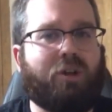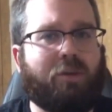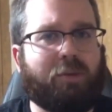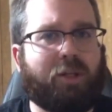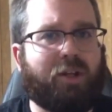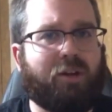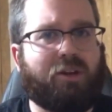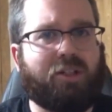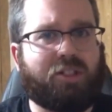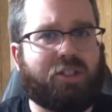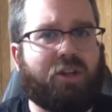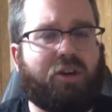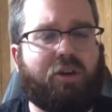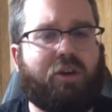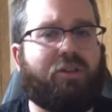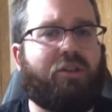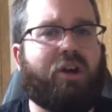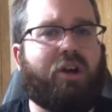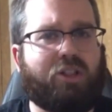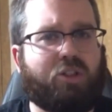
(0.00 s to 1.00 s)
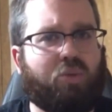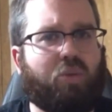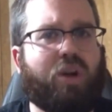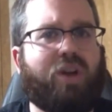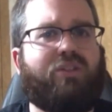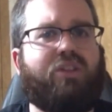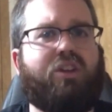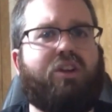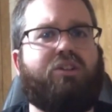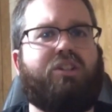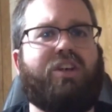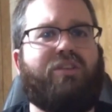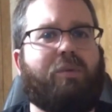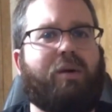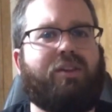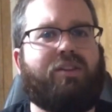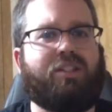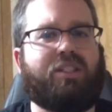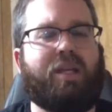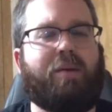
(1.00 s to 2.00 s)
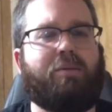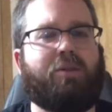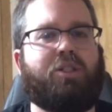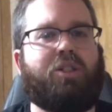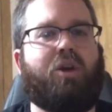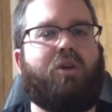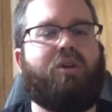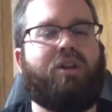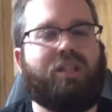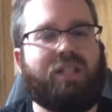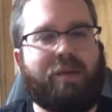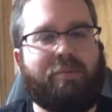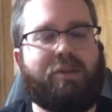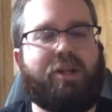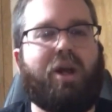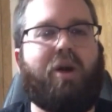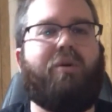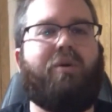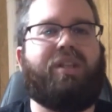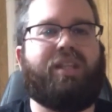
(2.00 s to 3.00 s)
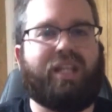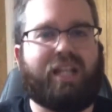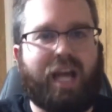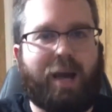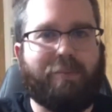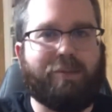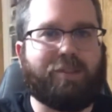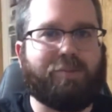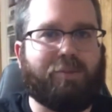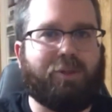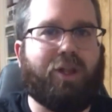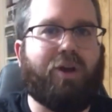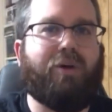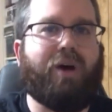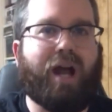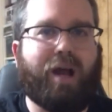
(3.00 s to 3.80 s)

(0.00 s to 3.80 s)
I'm curious to know your thoughts. Whatever thoughts you have about this episode, let me know in the comments below.